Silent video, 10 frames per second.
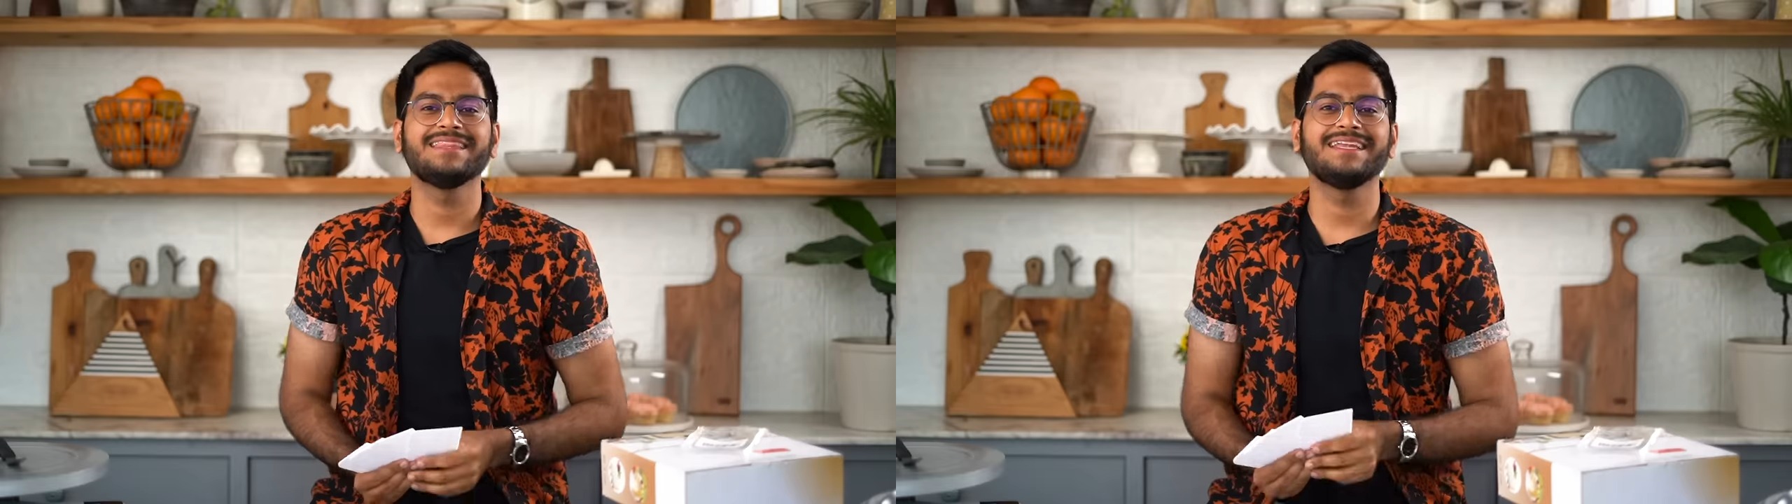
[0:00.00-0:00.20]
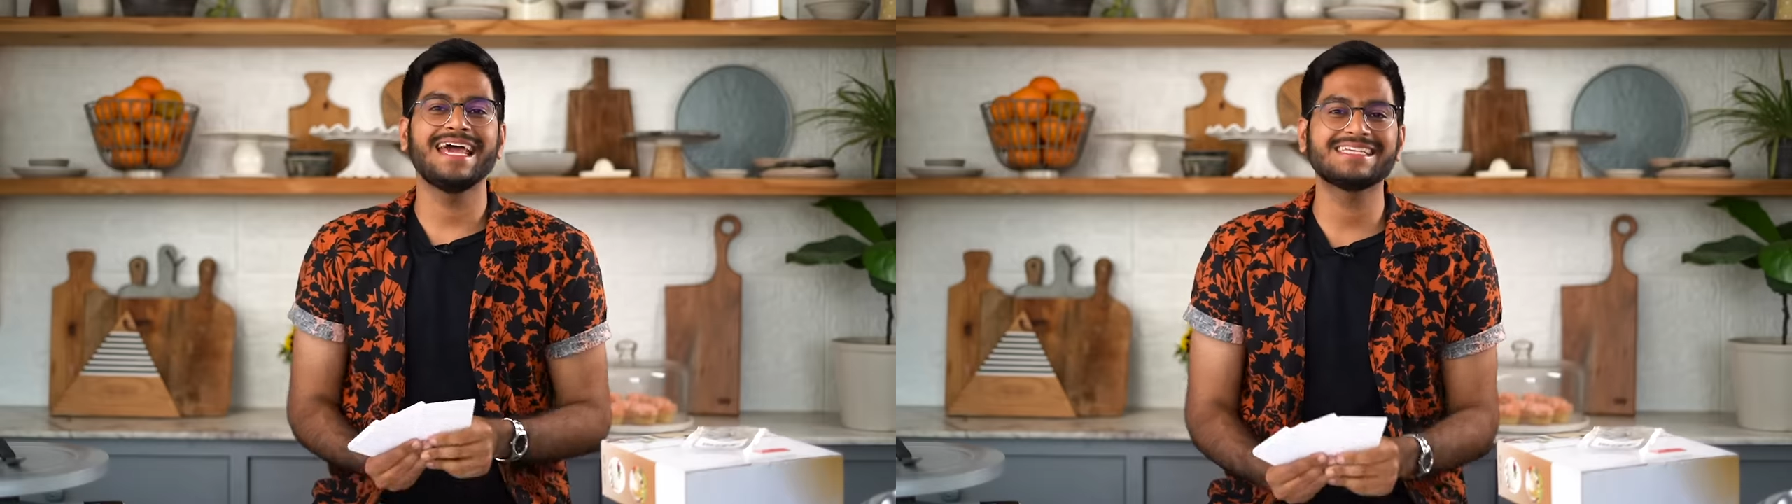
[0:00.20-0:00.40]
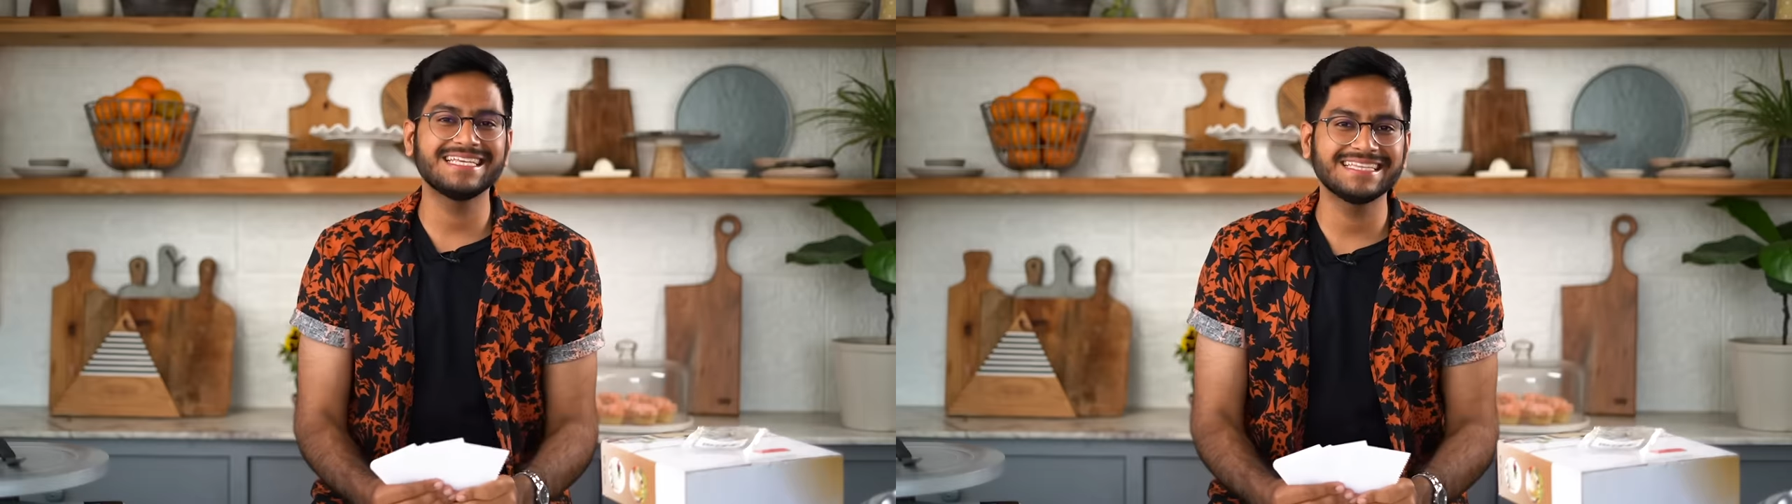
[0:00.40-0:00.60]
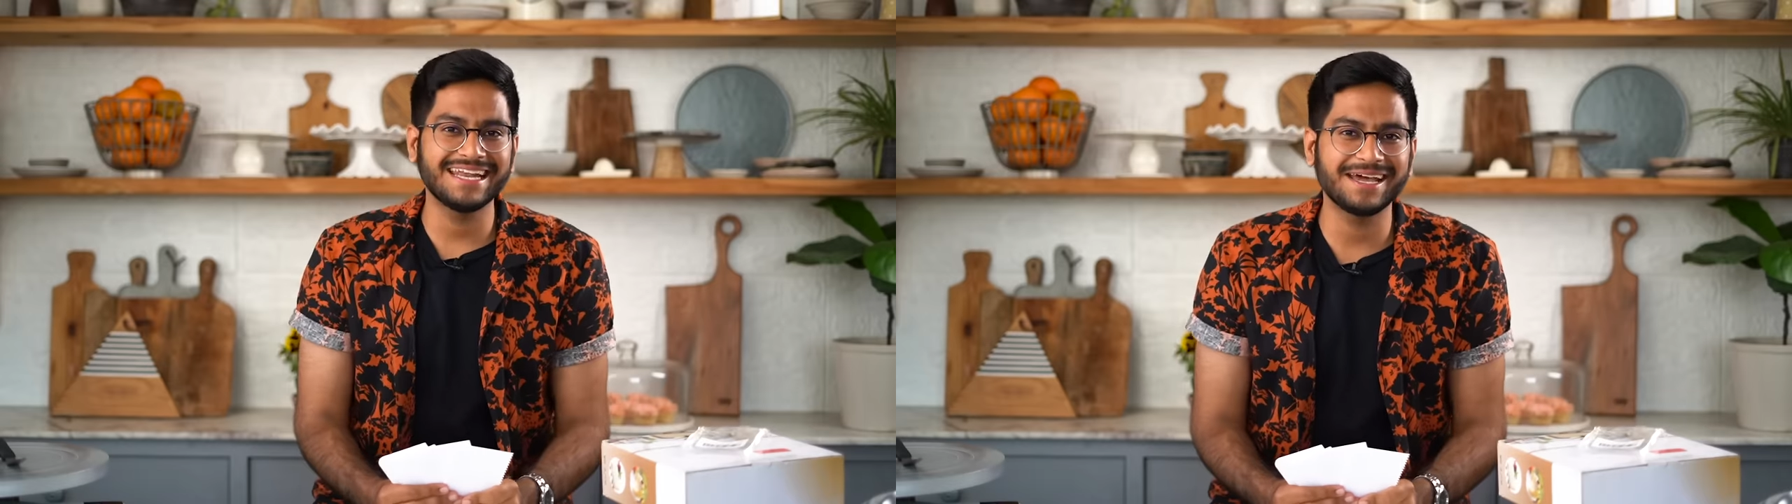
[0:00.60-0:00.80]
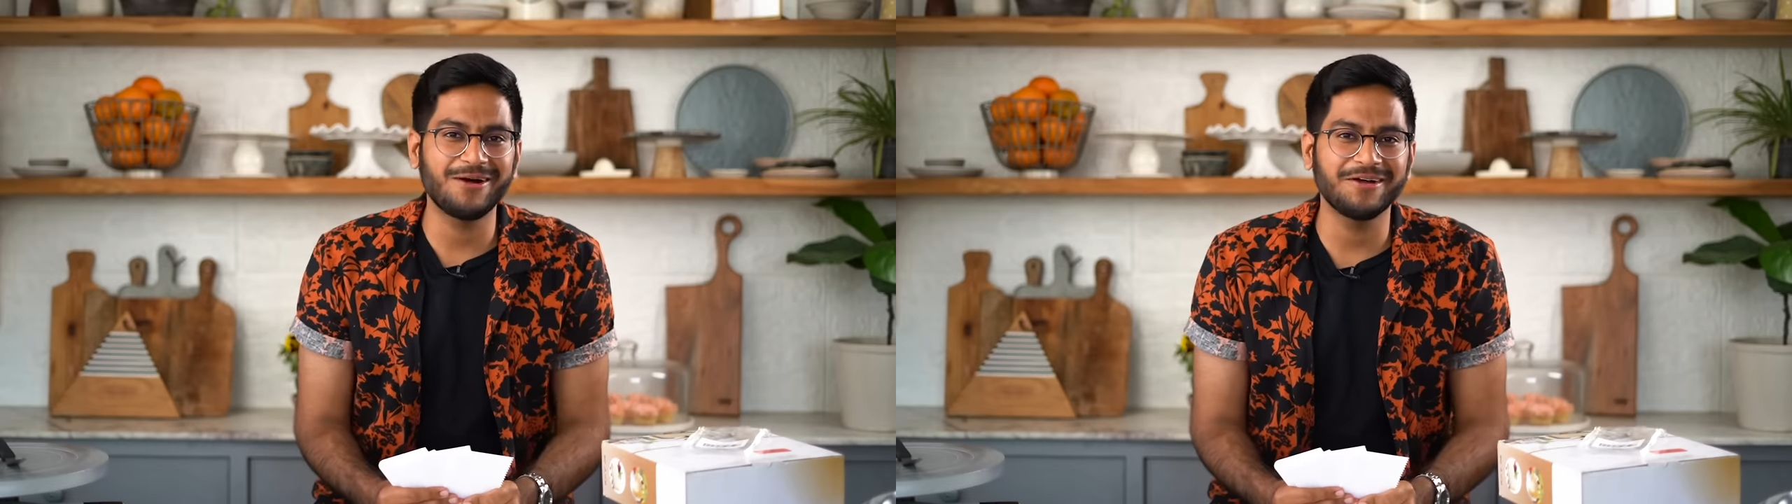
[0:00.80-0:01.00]
The next thing
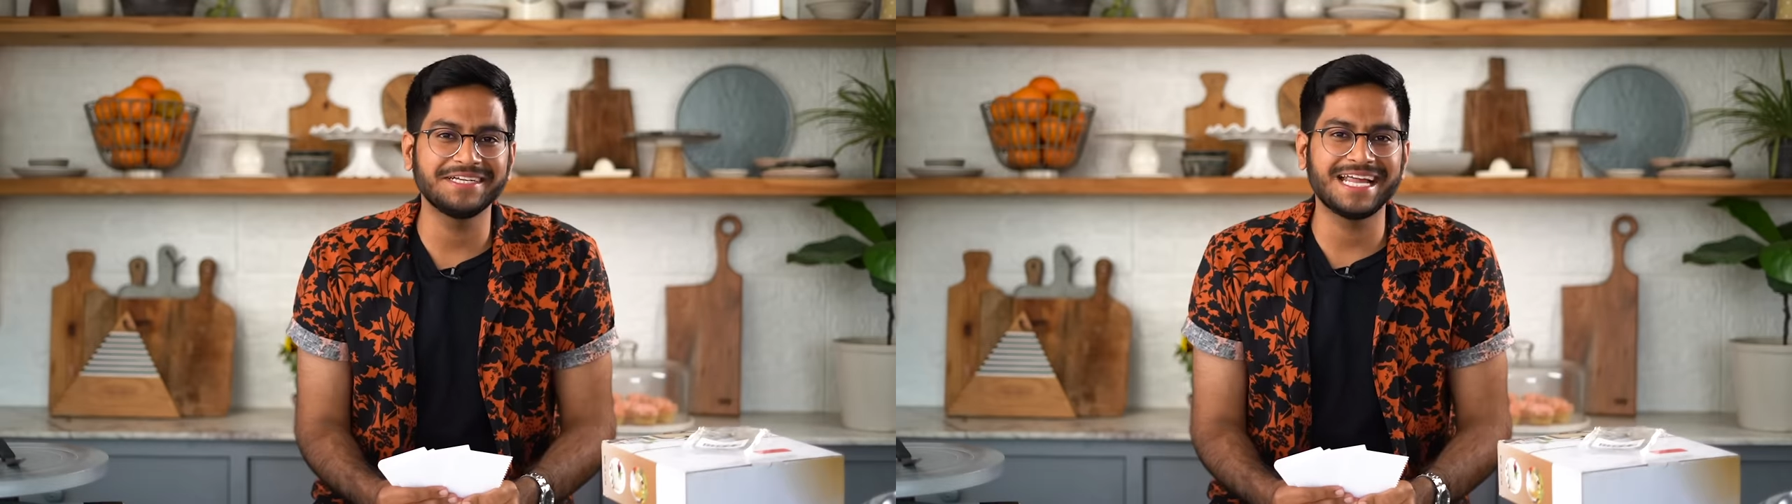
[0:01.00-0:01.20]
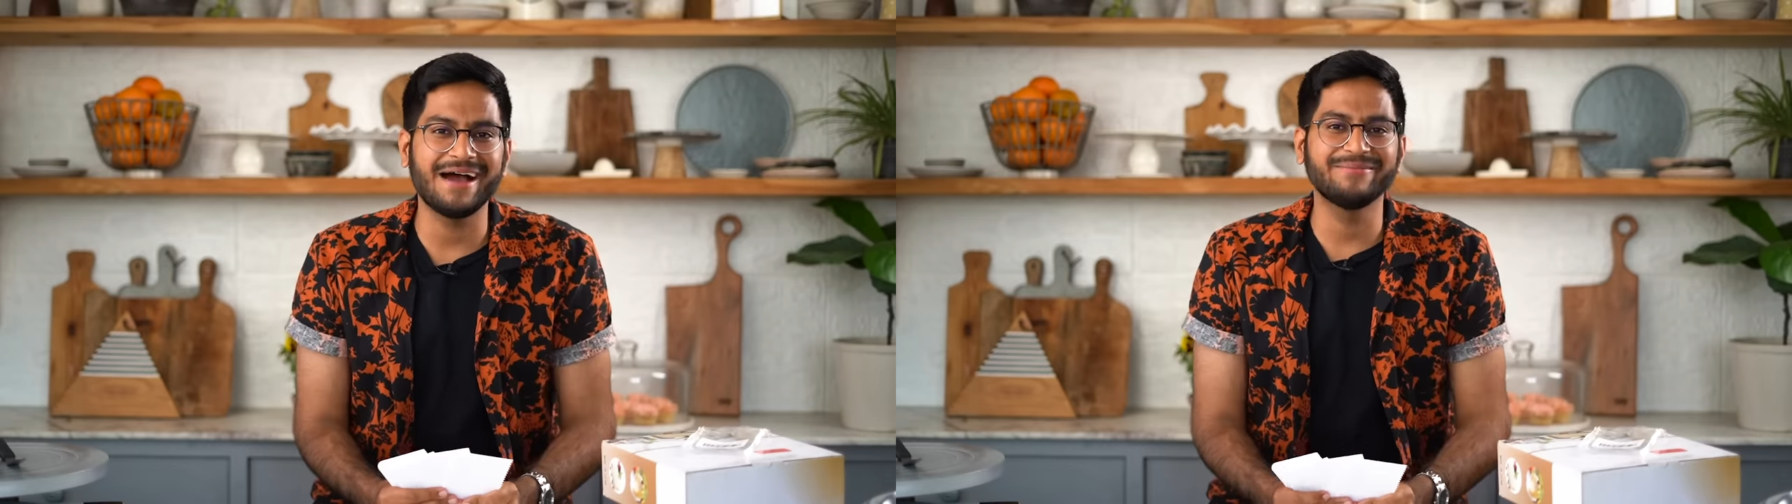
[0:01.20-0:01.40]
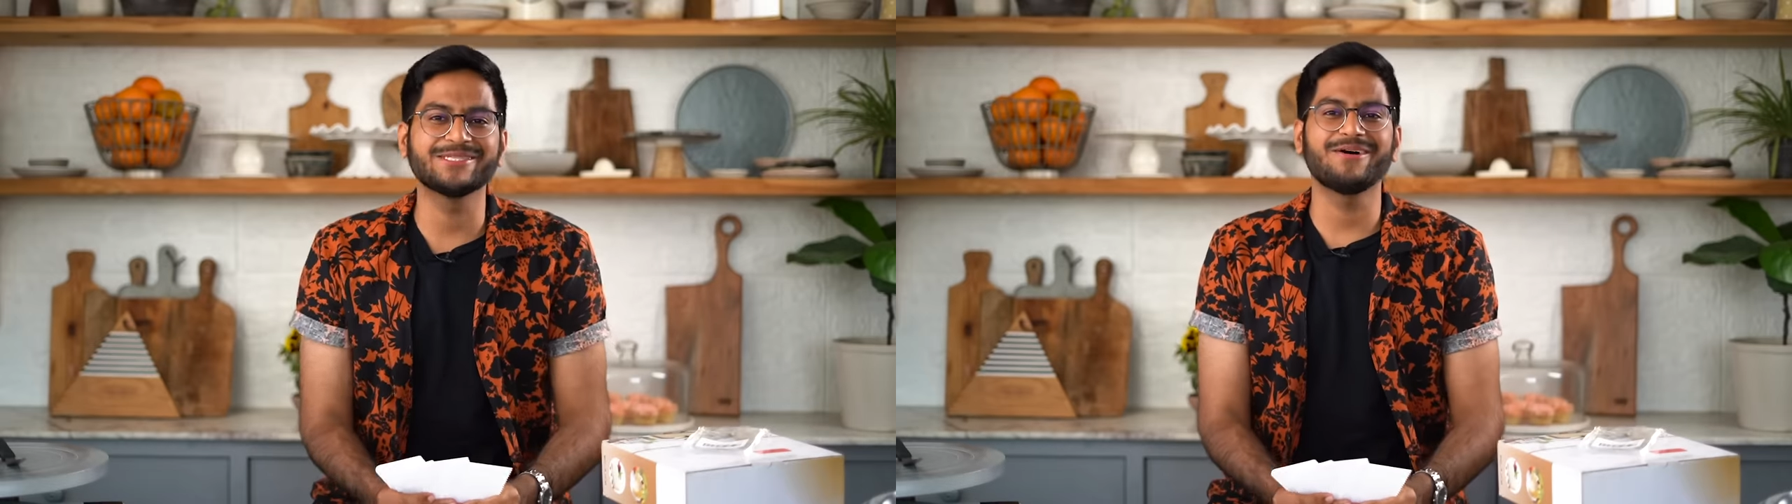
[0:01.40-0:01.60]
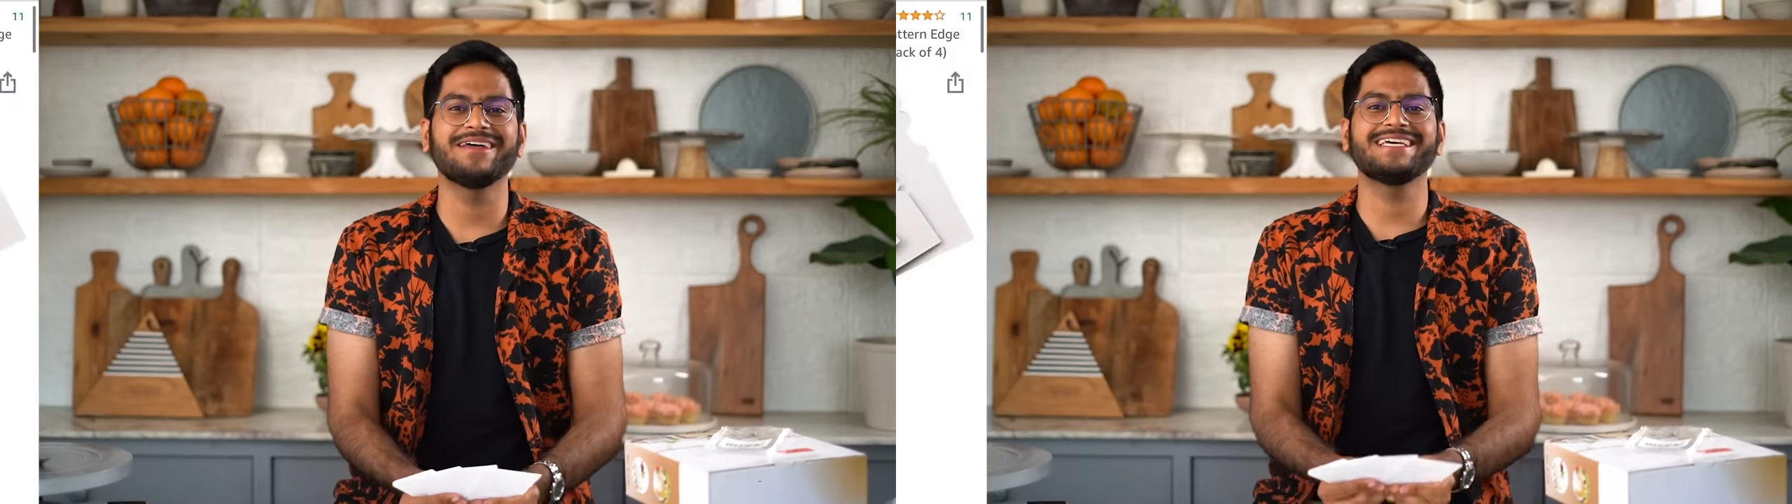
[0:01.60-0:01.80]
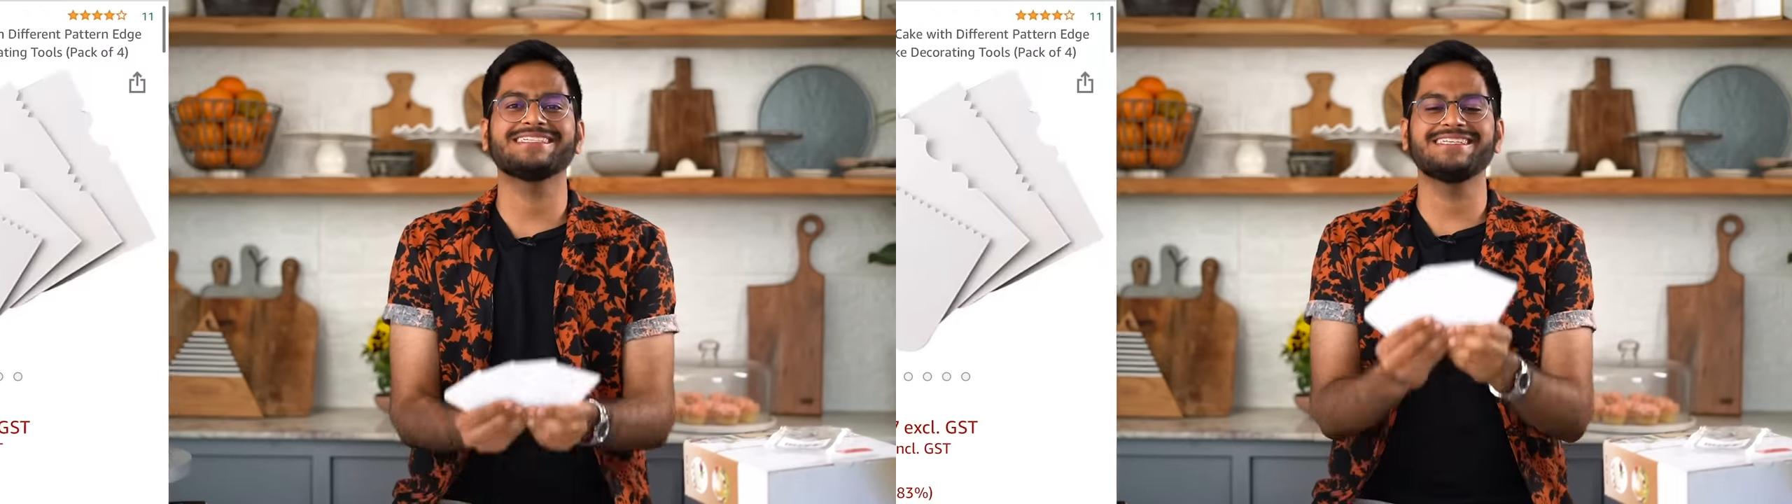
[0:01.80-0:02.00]
that I got on
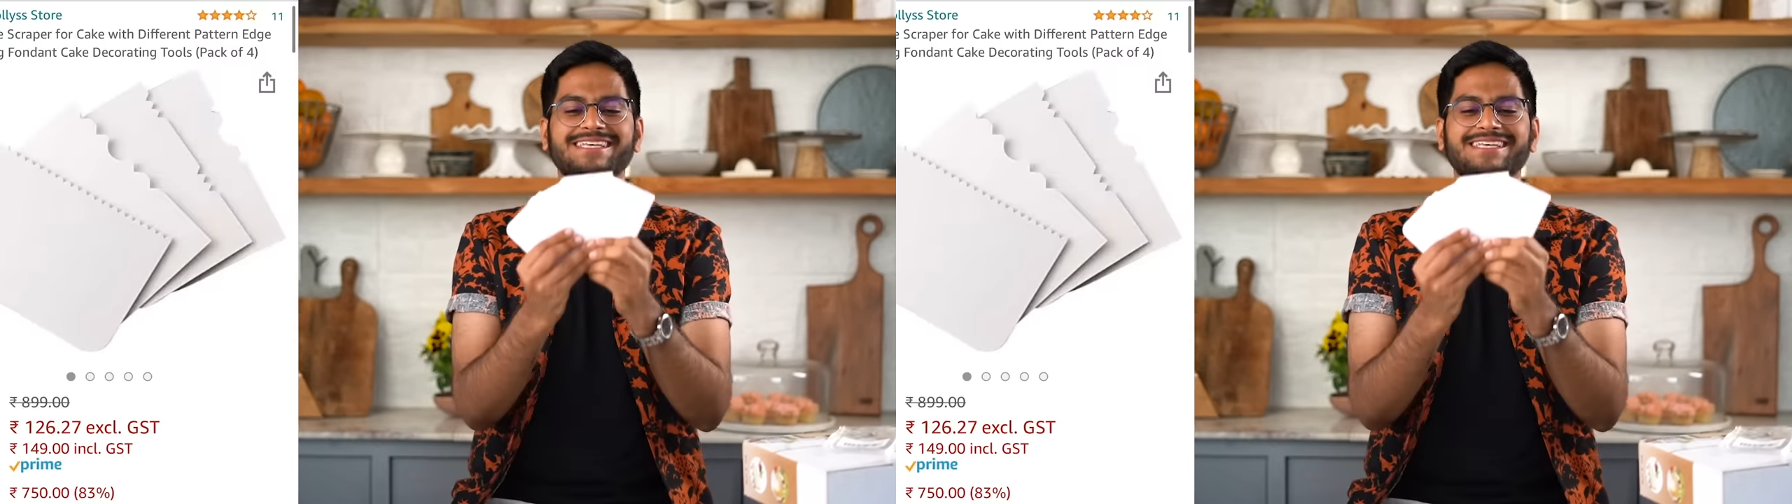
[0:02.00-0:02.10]
Amazon is a